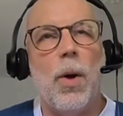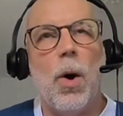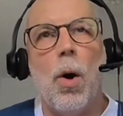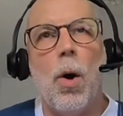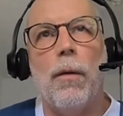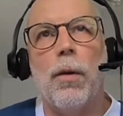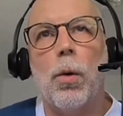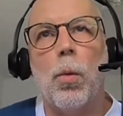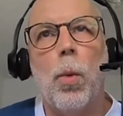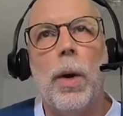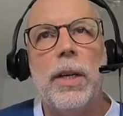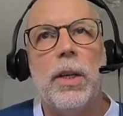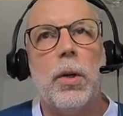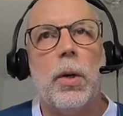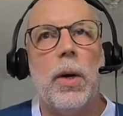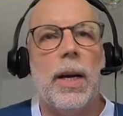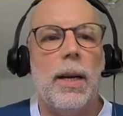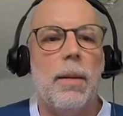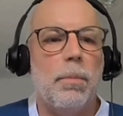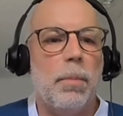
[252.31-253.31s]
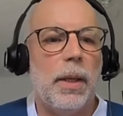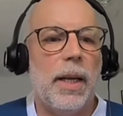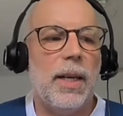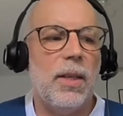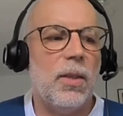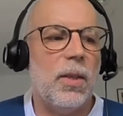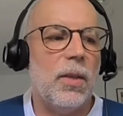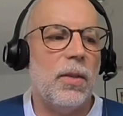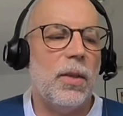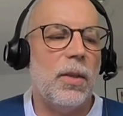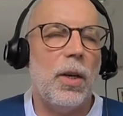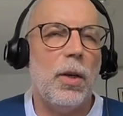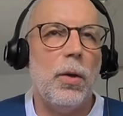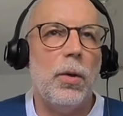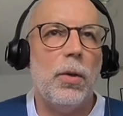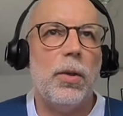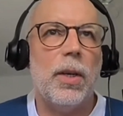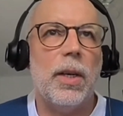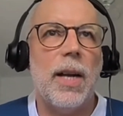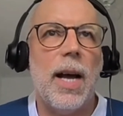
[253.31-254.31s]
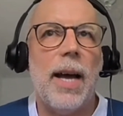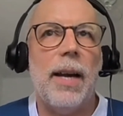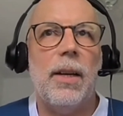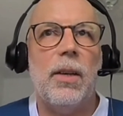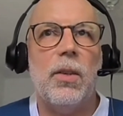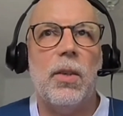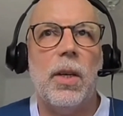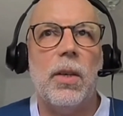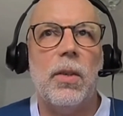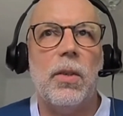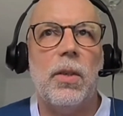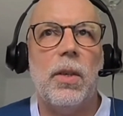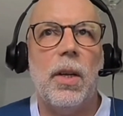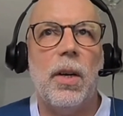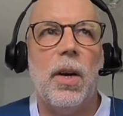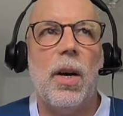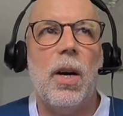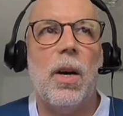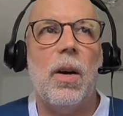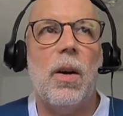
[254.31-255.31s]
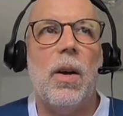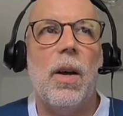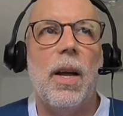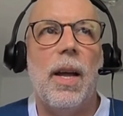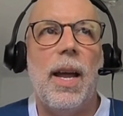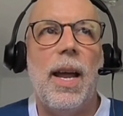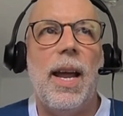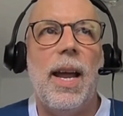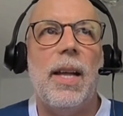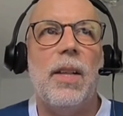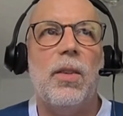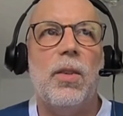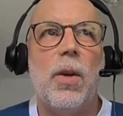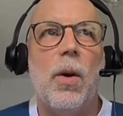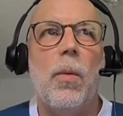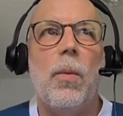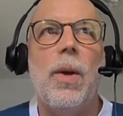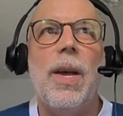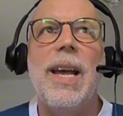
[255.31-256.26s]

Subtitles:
overwintering in places it used to not exist at all. And so